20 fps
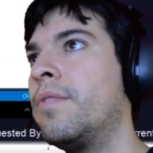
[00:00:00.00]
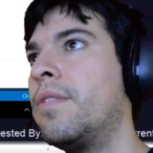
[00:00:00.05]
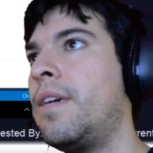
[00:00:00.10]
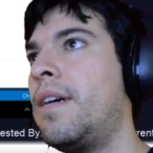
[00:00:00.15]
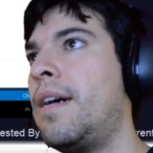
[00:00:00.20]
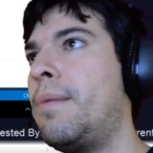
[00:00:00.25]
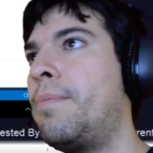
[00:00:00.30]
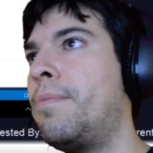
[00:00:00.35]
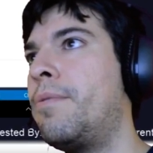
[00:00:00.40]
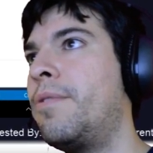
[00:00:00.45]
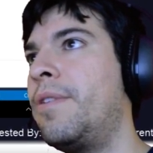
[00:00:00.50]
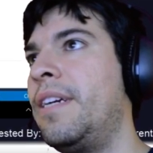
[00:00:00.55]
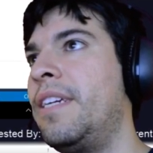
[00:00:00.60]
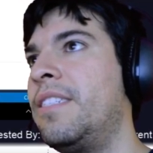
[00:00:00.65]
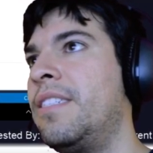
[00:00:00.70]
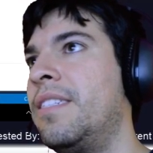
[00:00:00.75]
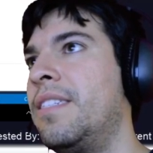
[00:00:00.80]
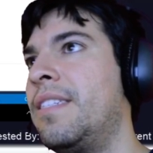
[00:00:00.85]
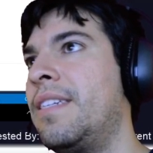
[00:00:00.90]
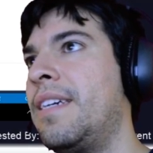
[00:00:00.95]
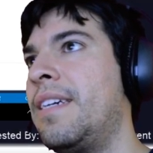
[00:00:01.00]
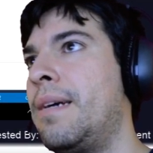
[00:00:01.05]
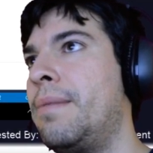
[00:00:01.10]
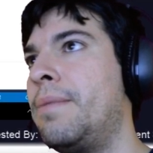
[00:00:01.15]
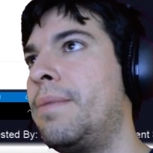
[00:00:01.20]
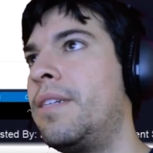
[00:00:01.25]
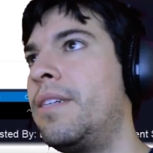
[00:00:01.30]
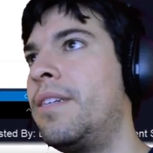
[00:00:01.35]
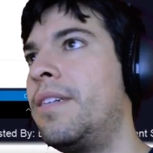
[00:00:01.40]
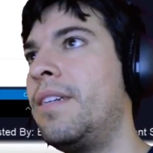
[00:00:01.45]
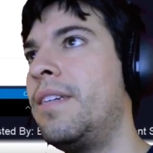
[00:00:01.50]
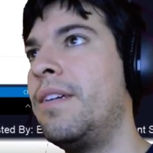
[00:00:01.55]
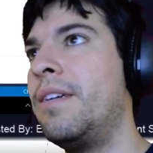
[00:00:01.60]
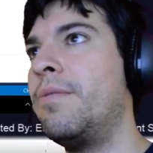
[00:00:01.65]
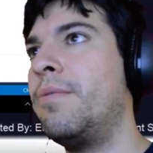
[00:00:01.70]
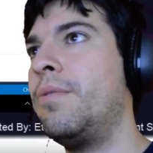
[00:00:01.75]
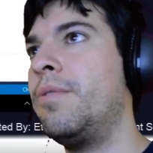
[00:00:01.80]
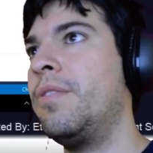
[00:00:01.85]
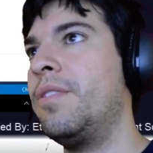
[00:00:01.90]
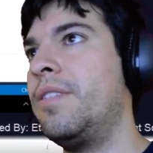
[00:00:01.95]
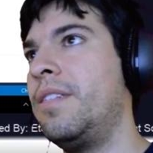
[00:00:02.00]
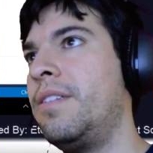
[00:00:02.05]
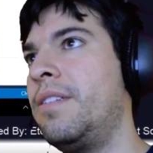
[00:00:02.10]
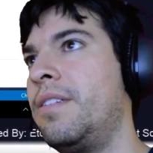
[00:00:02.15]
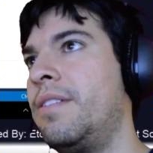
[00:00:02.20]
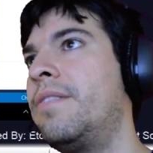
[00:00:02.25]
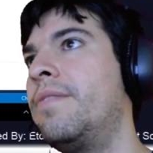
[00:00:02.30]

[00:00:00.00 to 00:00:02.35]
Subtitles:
operation timer equals 0.